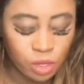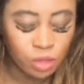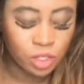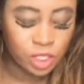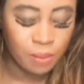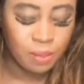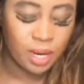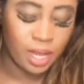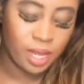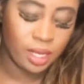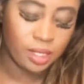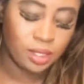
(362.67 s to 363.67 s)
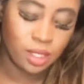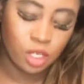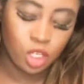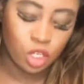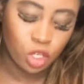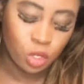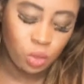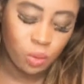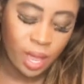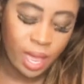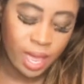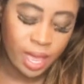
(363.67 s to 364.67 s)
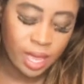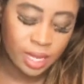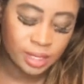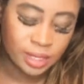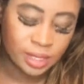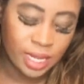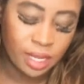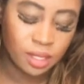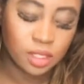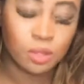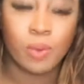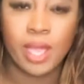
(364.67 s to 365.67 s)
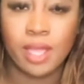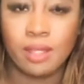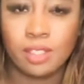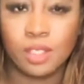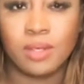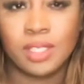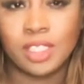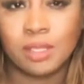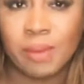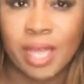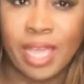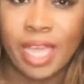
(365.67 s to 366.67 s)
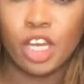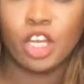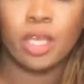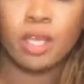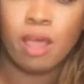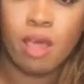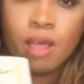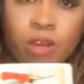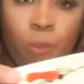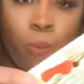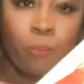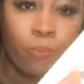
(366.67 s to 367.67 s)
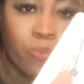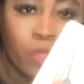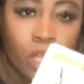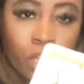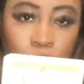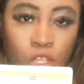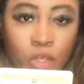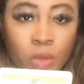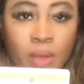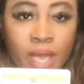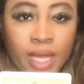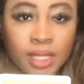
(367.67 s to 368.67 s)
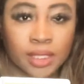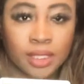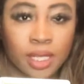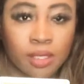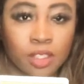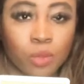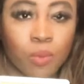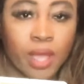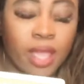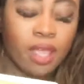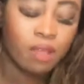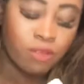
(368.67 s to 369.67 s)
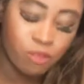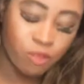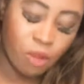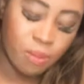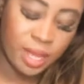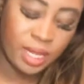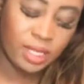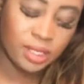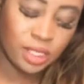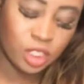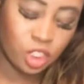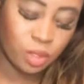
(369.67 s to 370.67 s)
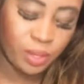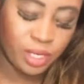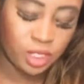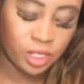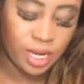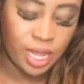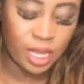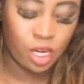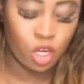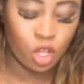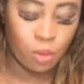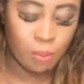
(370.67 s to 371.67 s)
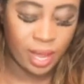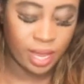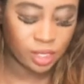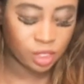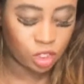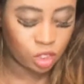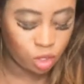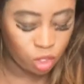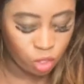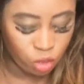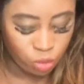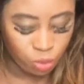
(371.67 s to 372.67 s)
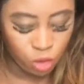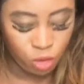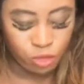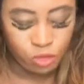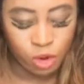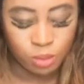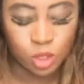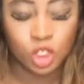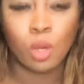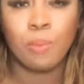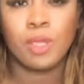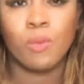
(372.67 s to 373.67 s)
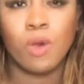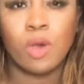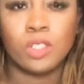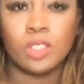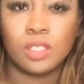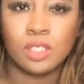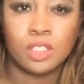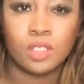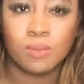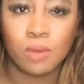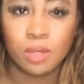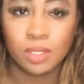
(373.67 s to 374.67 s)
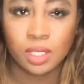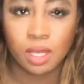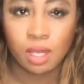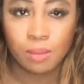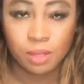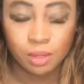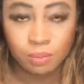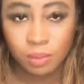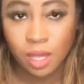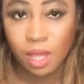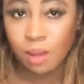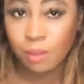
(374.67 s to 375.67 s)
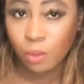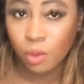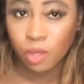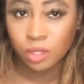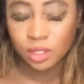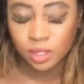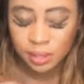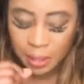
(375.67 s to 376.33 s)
Geminis, you had sailed away, so this is my Enya card. You had sailed away from a situation in your past. So you'd moved from choppy waters towards calmer waters.